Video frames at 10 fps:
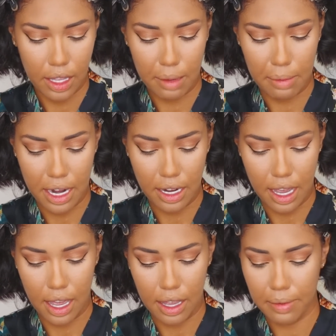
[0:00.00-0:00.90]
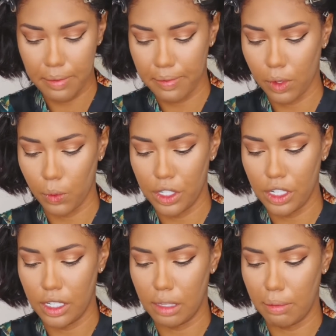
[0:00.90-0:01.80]
the Beignet, which
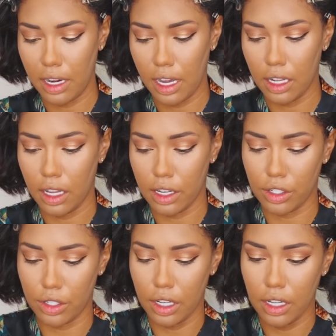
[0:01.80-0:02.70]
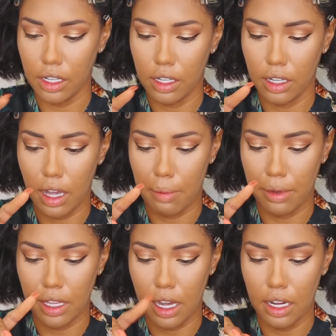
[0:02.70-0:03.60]
is the Banana Luxury. I
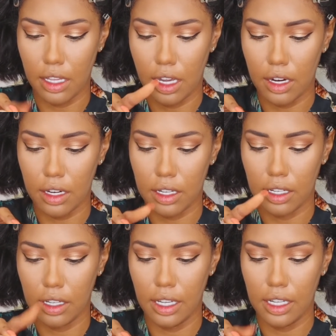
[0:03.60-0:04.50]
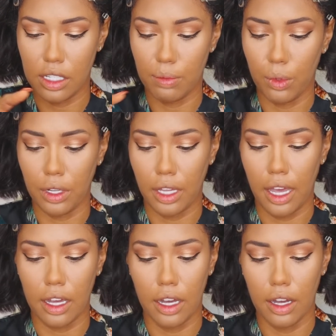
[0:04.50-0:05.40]
put that in there. It's more
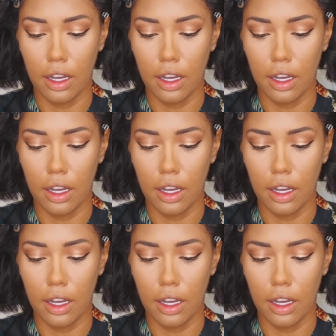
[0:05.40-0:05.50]
like